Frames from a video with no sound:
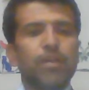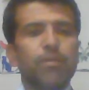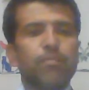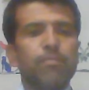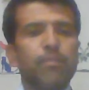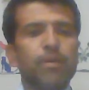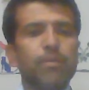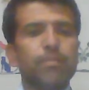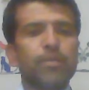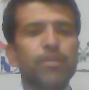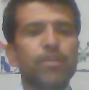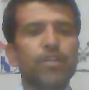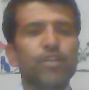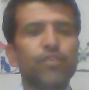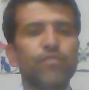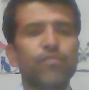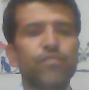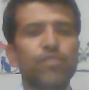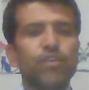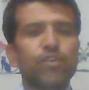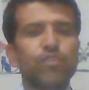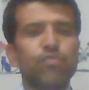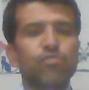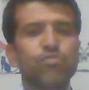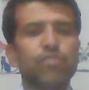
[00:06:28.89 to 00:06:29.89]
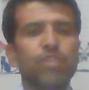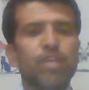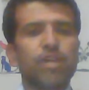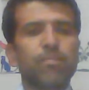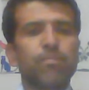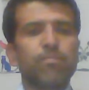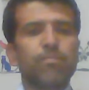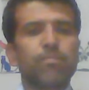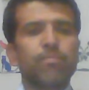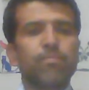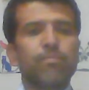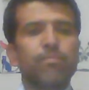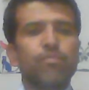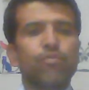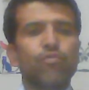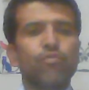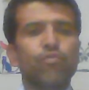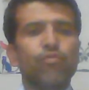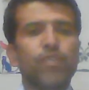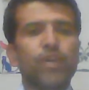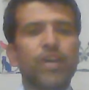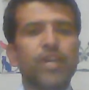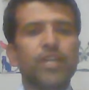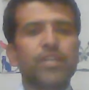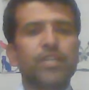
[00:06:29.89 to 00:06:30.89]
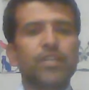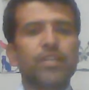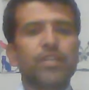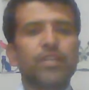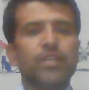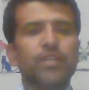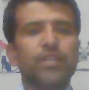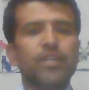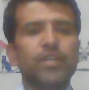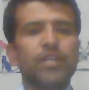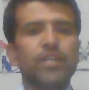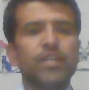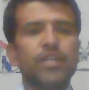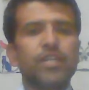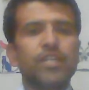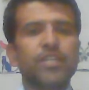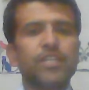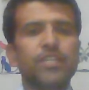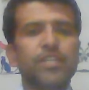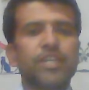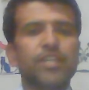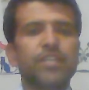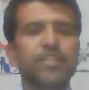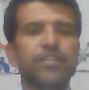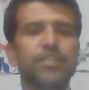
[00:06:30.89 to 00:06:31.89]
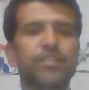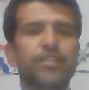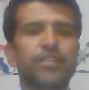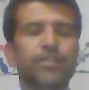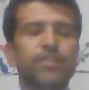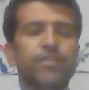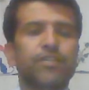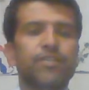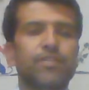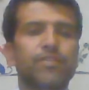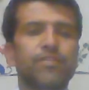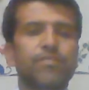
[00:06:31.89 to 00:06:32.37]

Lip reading: may be referred to them when intended.